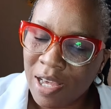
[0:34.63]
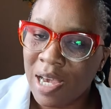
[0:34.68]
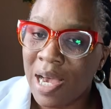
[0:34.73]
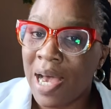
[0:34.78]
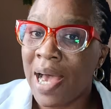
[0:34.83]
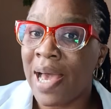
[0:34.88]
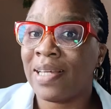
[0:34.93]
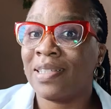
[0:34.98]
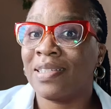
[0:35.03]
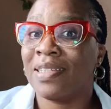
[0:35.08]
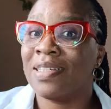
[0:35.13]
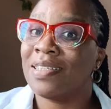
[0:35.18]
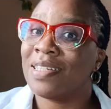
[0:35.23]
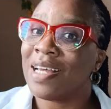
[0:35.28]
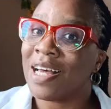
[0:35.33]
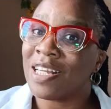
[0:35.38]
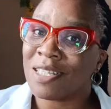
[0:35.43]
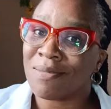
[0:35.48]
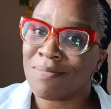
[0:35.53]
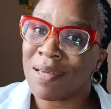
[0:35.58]
I did
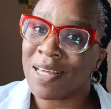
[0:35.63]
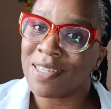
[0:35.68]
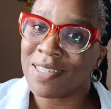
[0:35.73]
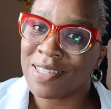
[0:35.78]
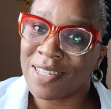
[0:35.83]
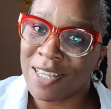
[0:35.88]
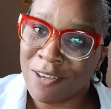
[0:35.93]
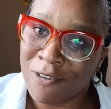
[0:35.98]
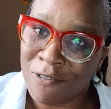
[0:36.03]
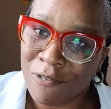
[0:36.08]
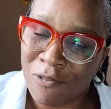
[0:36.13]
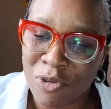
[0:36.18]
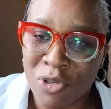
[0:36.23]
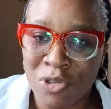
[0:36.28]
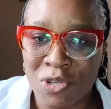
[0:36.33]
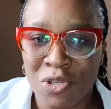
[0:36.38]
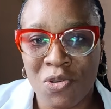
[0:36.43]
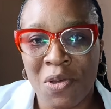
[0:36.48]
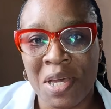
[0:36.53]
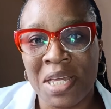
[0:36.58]
that myself. You
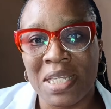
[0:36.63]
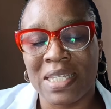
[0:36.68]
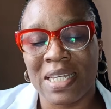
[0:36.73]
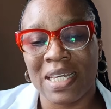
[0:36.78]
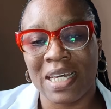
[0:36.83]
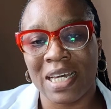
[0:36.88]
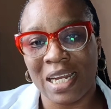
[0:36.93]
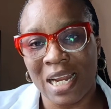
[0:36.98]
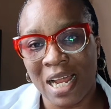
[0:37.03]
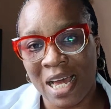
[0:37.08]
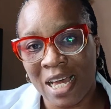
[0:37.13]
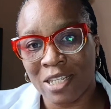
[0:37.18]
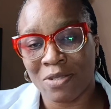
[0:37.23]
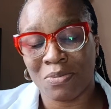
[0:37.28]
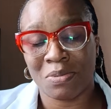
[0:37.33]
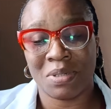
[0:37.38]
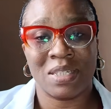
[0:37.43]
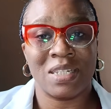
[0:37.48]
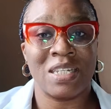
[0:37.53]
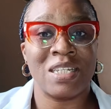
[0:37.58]
saw it in class,
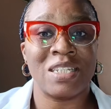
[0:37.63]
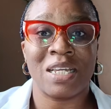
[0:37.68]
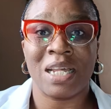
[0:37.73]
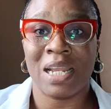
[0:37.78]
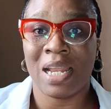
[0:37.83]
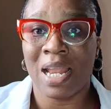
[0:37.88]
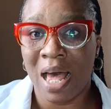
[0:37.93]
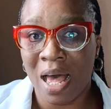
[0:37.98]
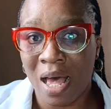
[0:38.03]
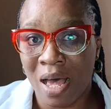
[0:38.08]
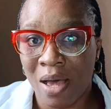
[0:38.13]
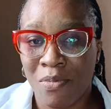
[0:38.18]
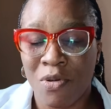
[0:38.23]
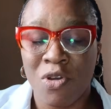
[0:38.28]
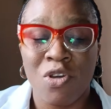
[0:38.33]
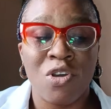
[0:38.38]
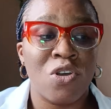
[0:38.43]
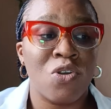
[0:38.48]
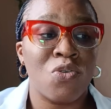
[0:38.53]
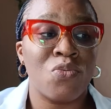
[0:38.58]
we did in the lab,
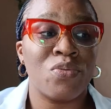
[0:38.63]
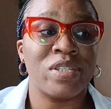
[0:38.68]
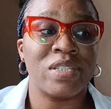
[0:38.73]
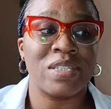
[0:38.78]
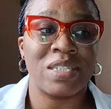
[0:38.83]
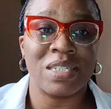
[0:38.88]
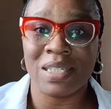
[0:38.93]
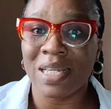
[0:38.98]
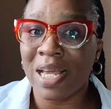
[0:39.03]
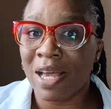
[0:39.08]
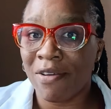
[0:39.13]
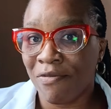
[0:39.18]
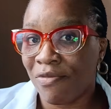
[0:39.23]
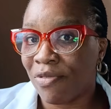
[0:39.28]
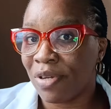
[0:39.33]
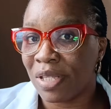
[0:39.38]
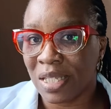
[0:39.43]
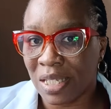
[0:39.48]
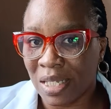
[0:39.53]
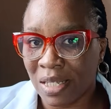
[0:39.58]
we did
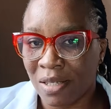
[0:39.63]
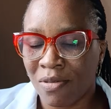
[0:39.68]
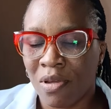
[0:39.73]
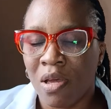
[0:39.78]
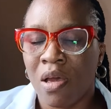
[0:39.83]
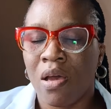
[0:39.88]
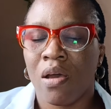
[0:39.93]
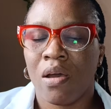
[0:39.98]
everything.